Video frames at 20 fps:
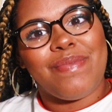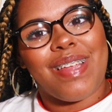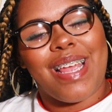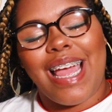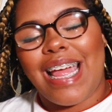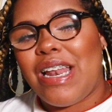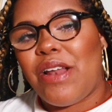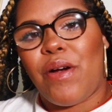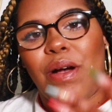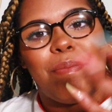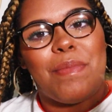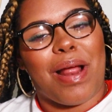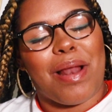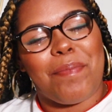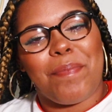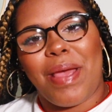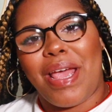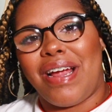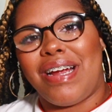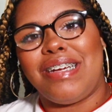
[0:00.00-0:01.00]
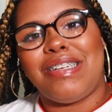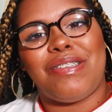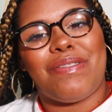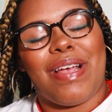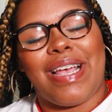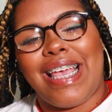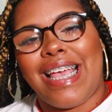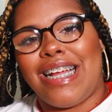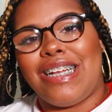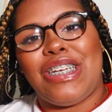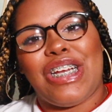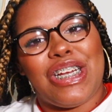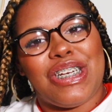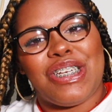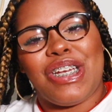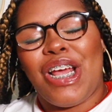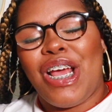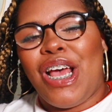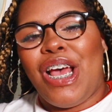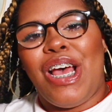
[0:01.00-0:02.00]
And no, I'm not a parent, so I can't
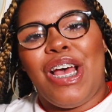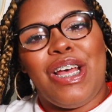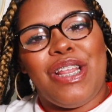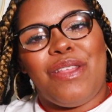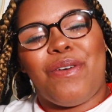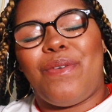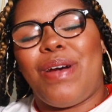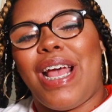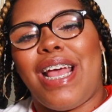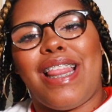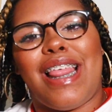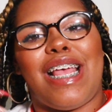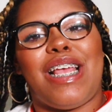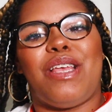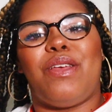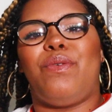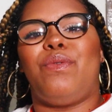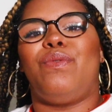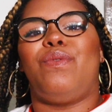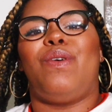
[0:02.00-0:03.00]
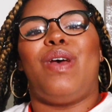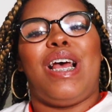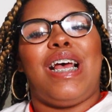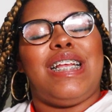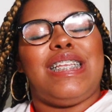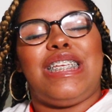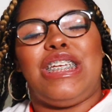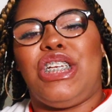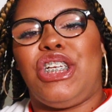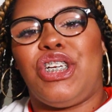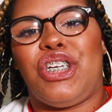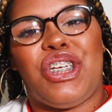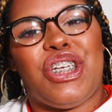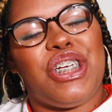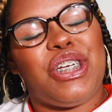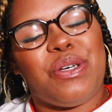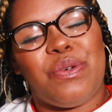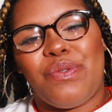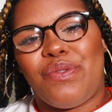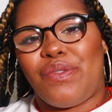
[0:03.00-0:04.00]
judge the way that you teach your
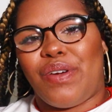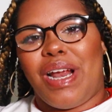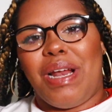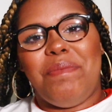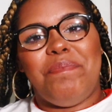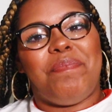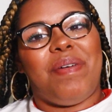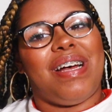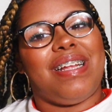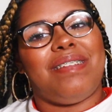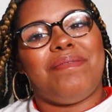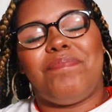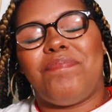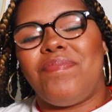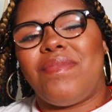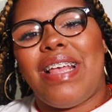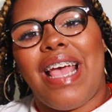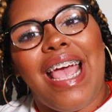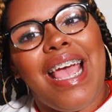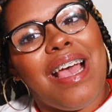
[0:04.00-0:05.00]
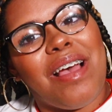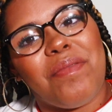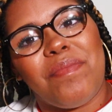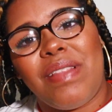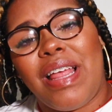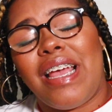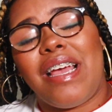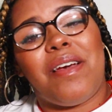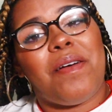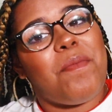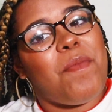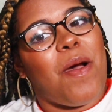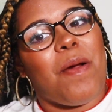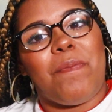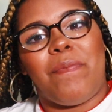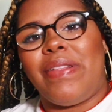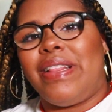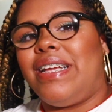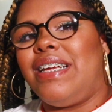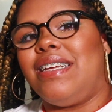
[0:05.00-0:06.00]
children, but damn, like, come
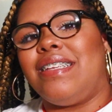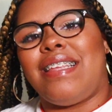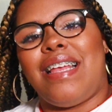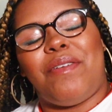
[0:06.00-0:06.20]
on, please.